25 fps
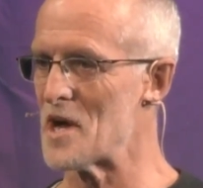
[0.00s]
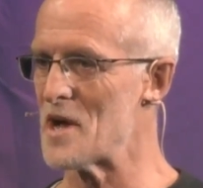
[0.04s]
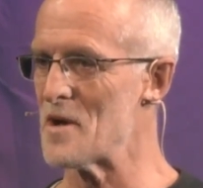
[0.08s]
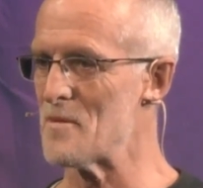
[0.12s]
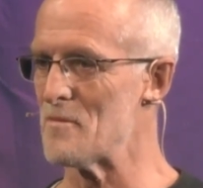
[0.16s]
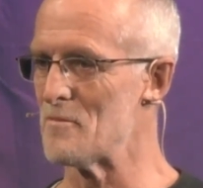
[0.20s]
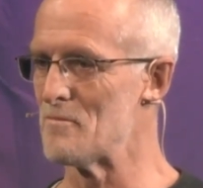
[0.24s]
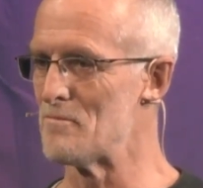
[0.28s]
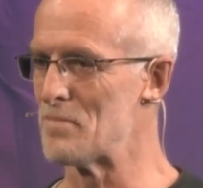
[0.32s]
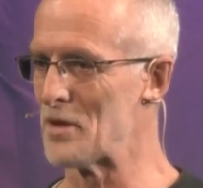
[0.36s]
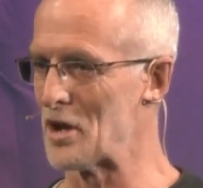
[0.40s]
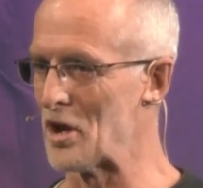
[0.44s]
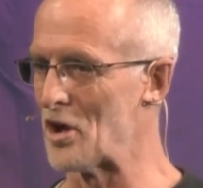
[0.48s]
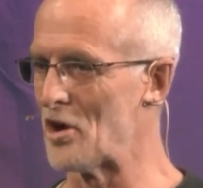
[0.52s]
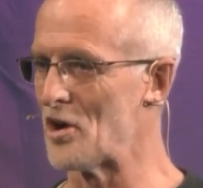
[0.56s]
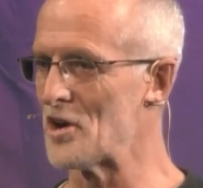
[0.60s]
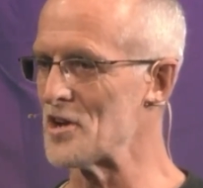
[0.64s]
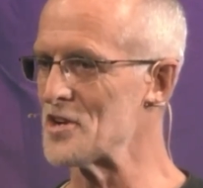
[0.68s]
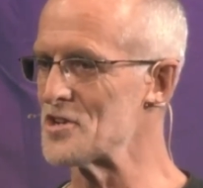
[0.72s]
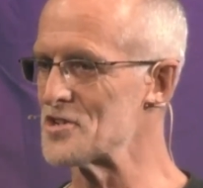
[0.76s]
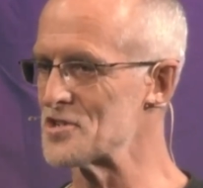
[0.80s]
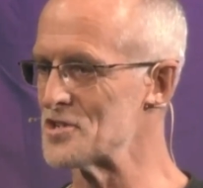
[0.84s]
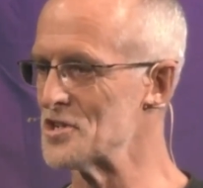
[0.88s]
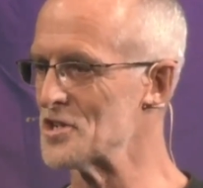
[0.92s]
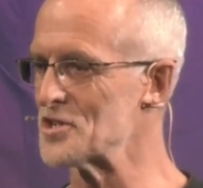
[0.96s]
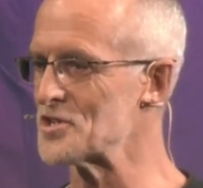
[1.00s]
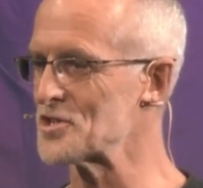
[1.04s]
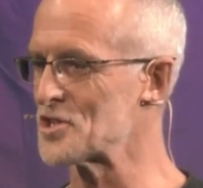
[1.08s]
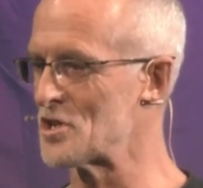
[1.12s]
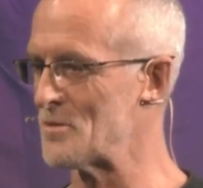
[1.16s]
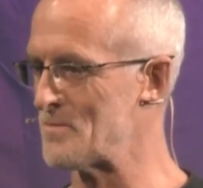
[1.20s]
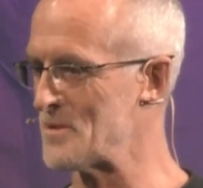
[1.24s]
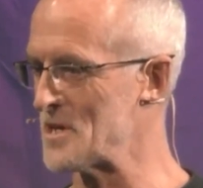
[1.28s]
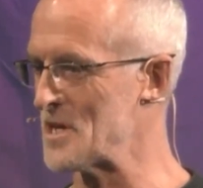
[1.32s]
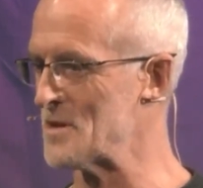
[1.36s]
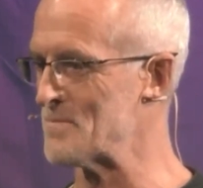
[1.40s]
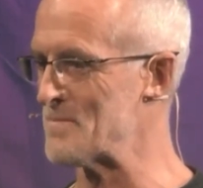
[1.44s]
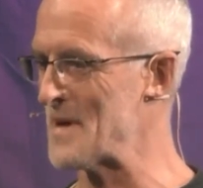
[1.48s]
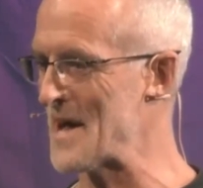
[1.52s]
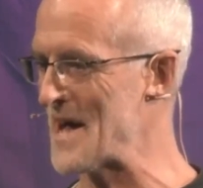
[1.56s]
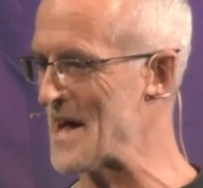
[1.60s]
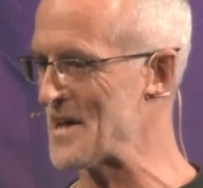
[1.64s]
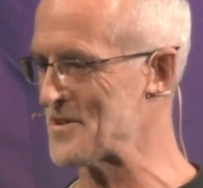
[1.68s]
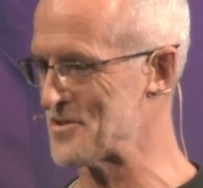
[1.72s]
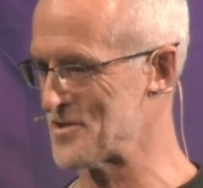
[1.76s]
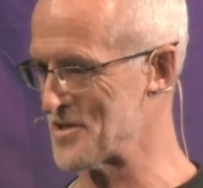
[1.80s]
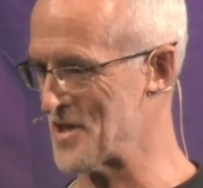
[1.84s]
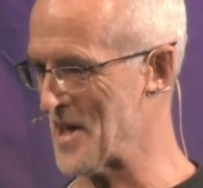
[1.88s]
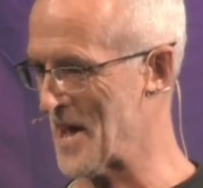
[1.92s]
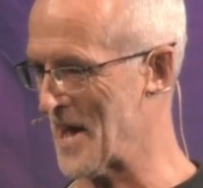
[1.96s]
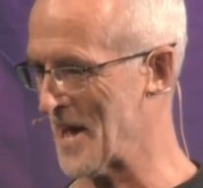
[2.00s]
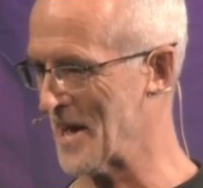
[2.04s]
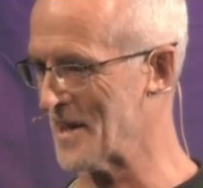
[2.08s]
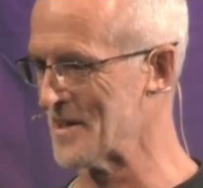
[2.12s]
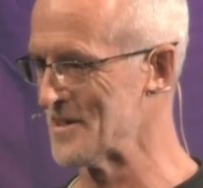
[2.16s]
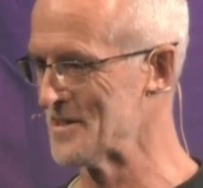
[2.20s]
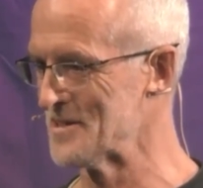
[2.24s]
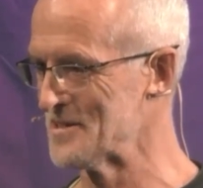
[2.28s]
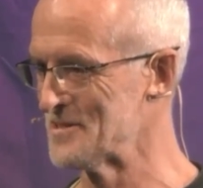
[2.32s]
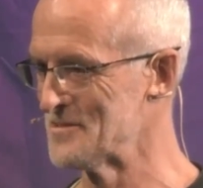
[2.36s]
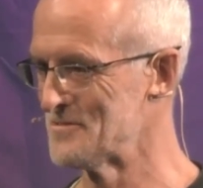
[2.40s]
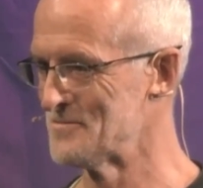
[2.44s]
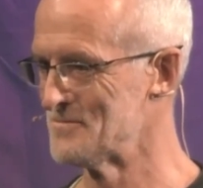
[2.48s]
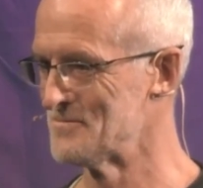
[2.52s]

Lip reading: blindness could be a bad thing.